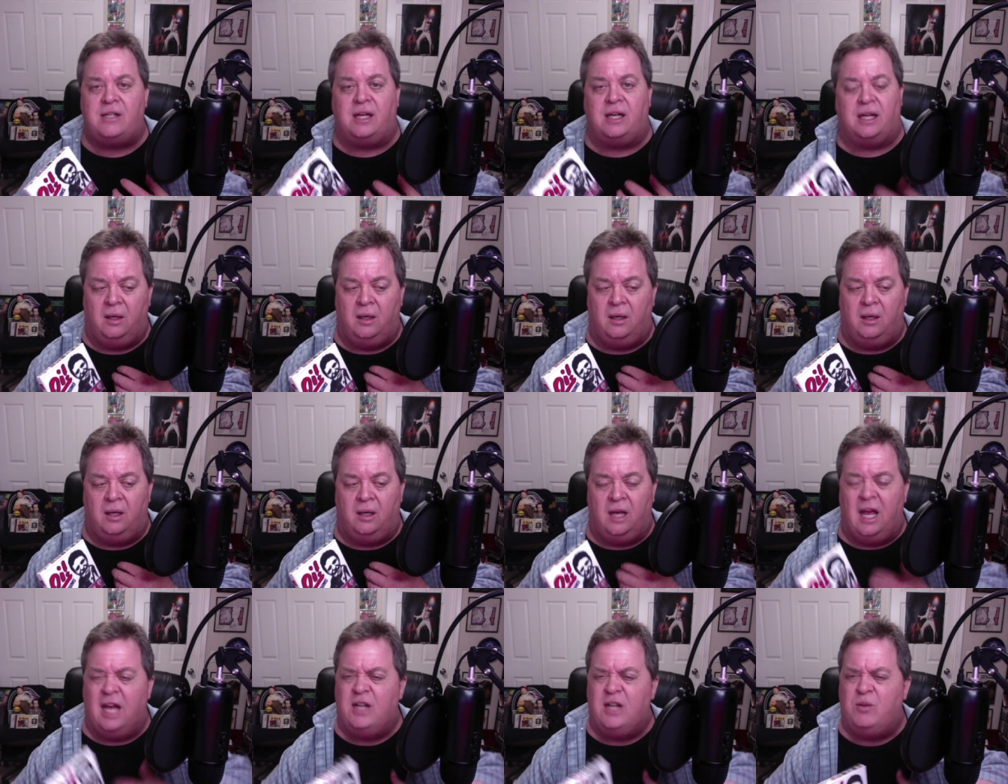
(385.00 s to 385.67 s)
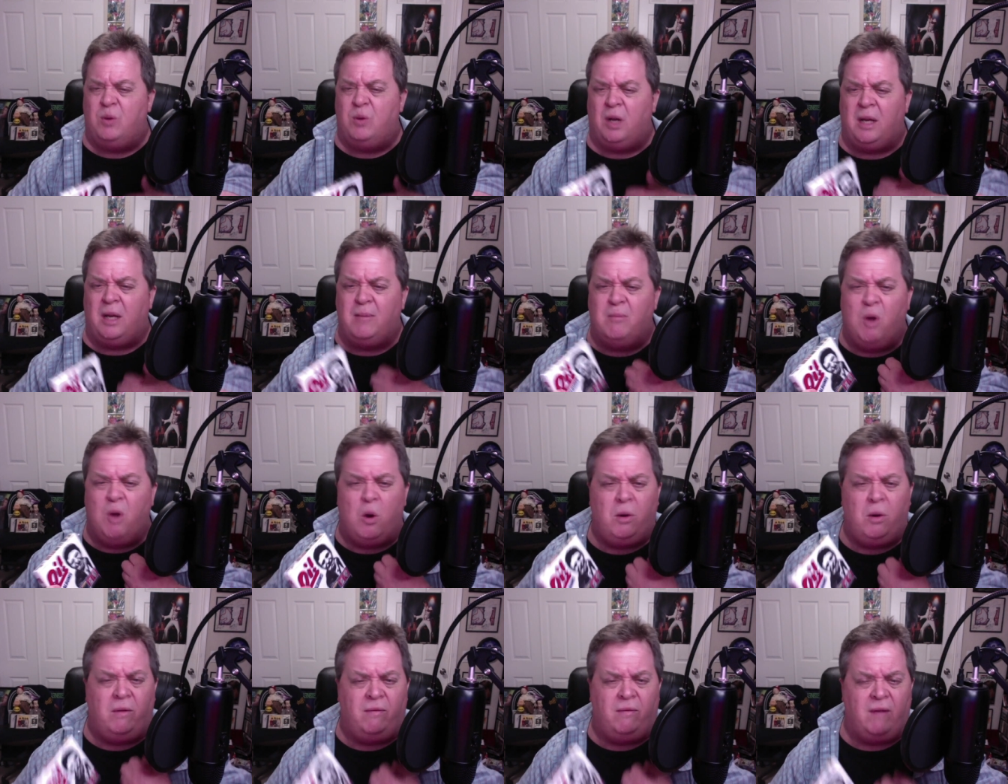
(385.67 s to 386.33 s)
It's it's really
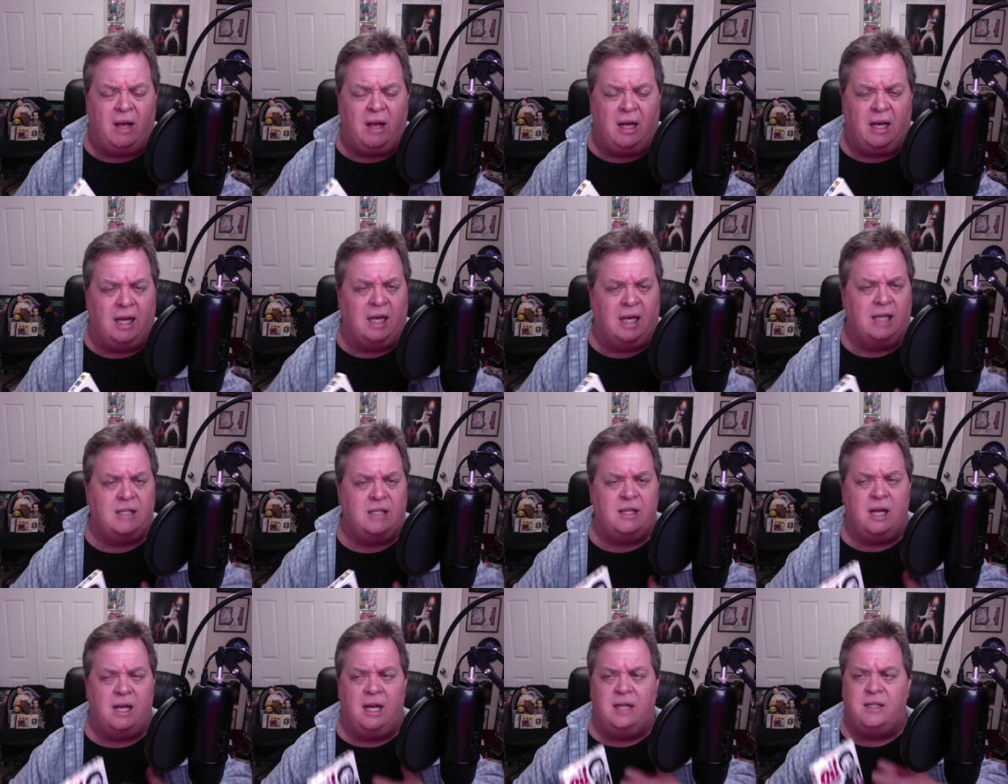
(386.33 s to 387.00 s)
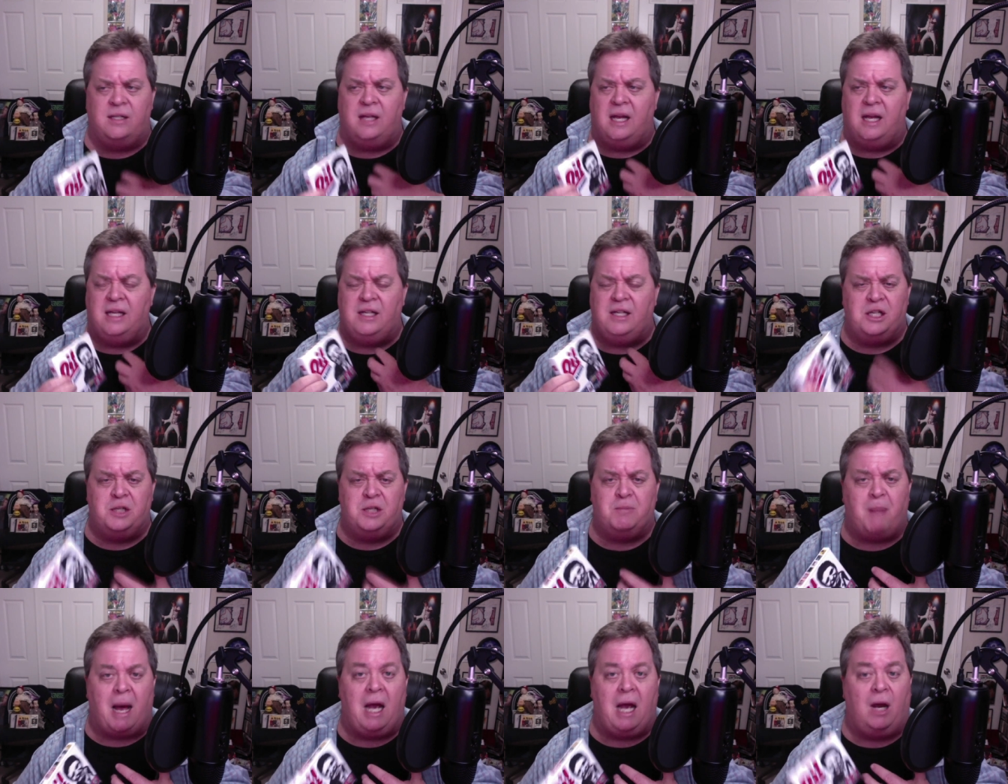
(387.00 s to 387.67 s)
motivating. It's it's it's
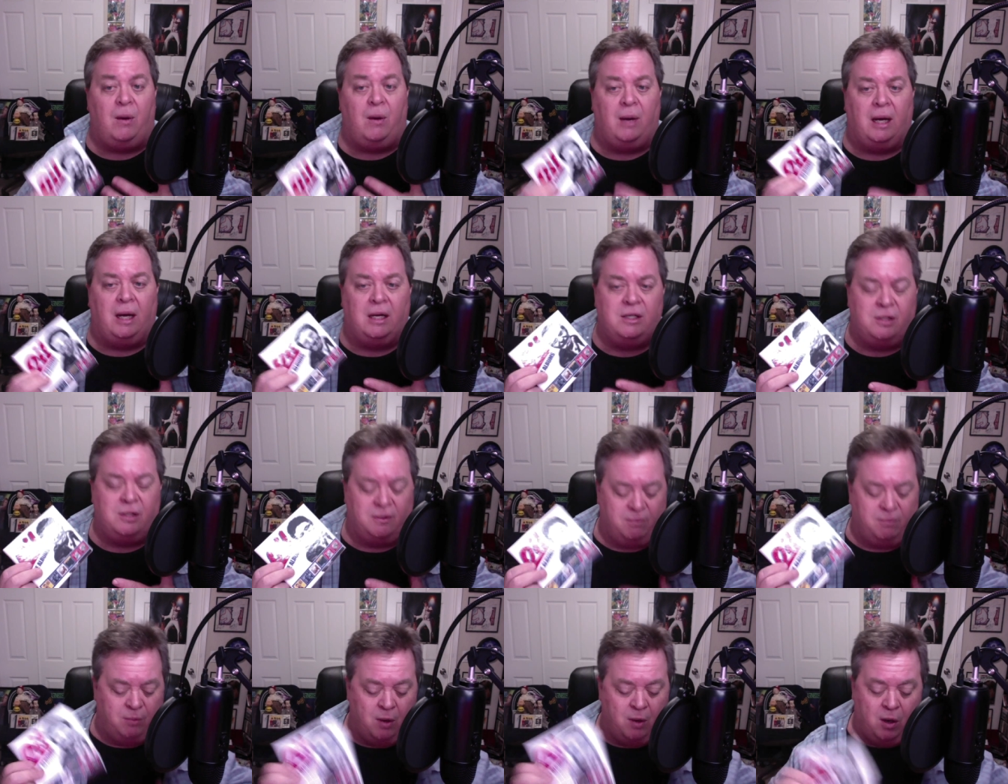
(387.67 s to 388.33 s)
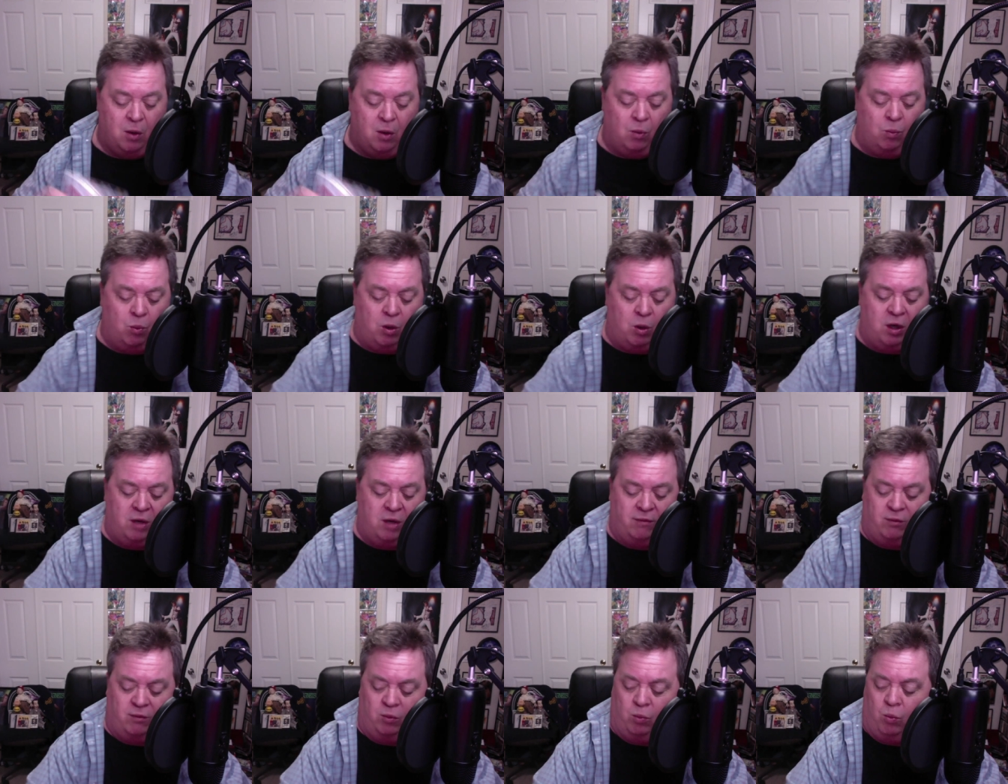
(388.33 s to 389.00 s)
inspiring. It's just
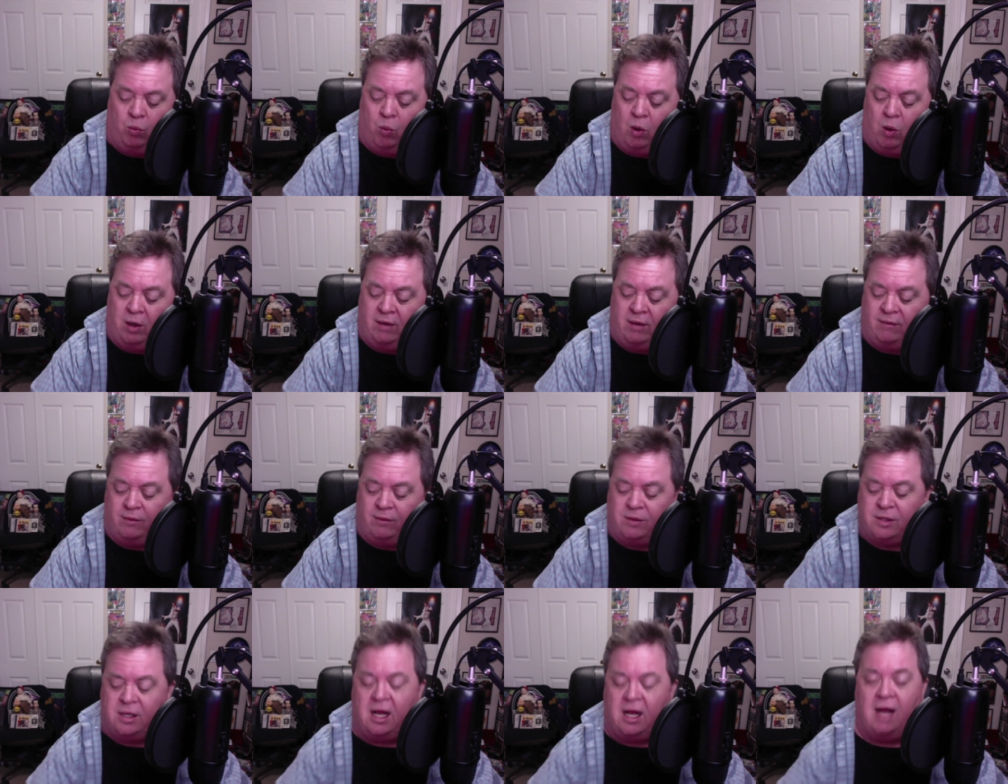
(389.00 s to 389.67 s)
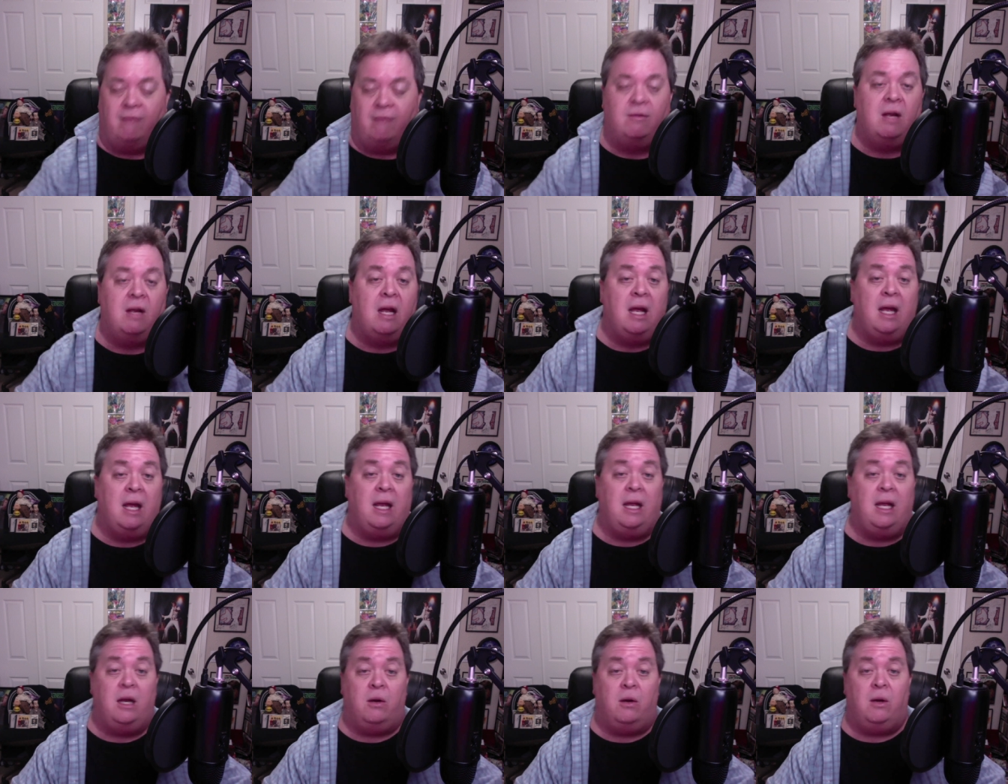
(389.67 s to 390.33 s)
wonderful, wonderful stuff.
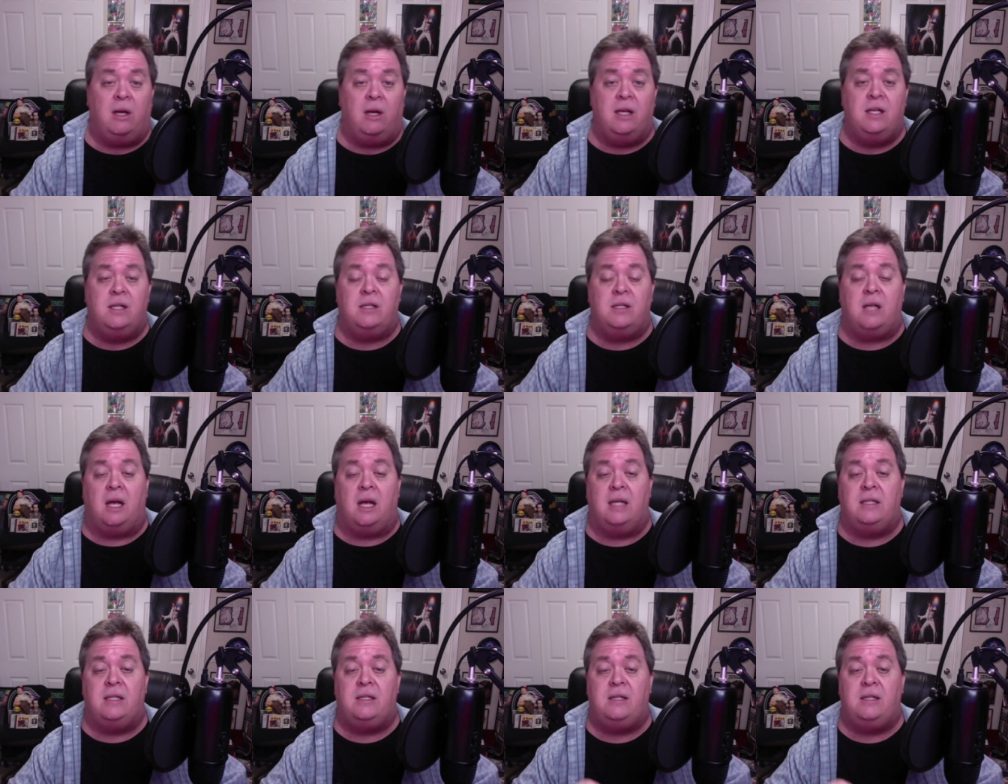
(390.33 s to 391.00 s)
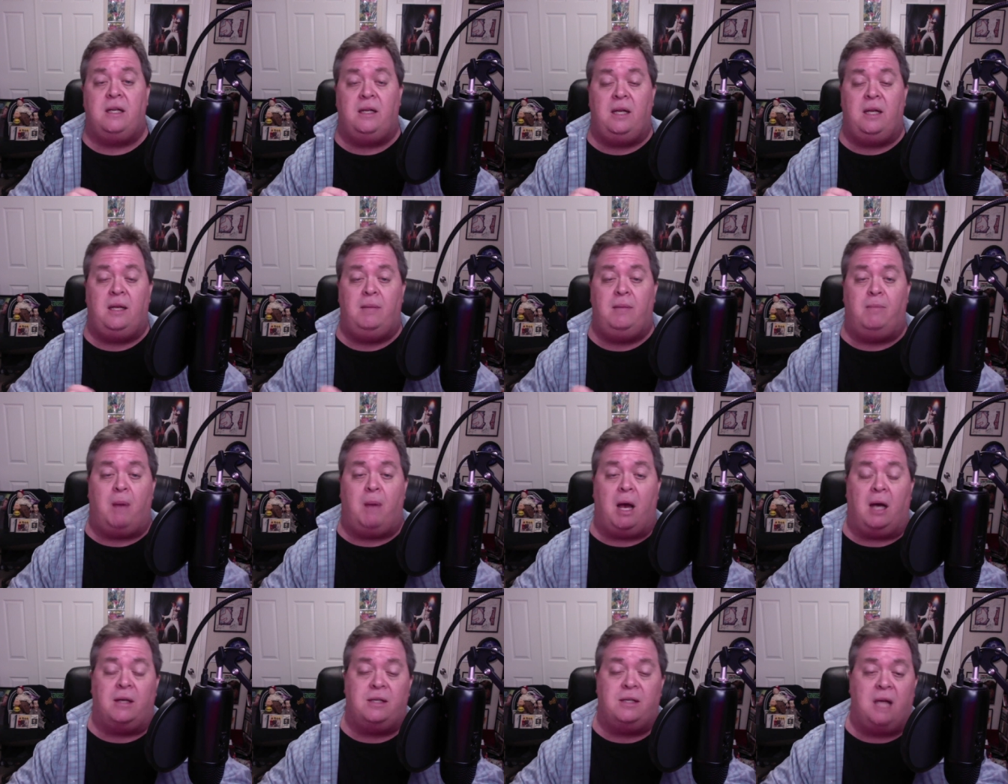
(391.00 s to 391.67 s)
Here is a CD
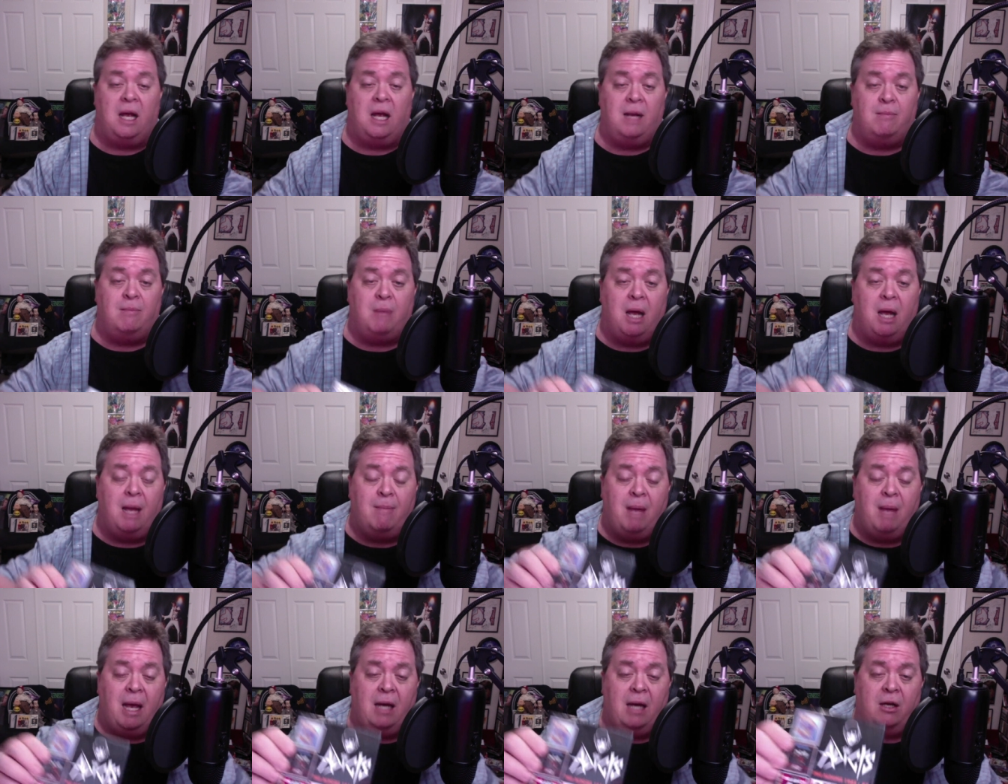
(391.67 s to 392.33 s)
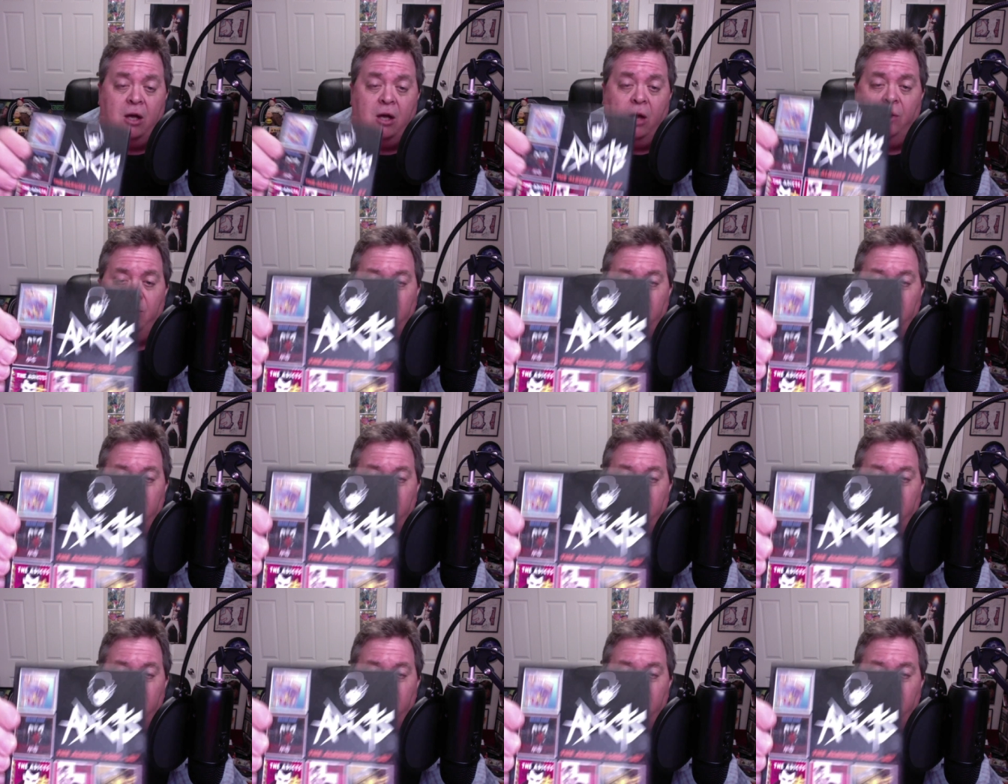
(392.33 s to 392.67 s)
box set by a band called The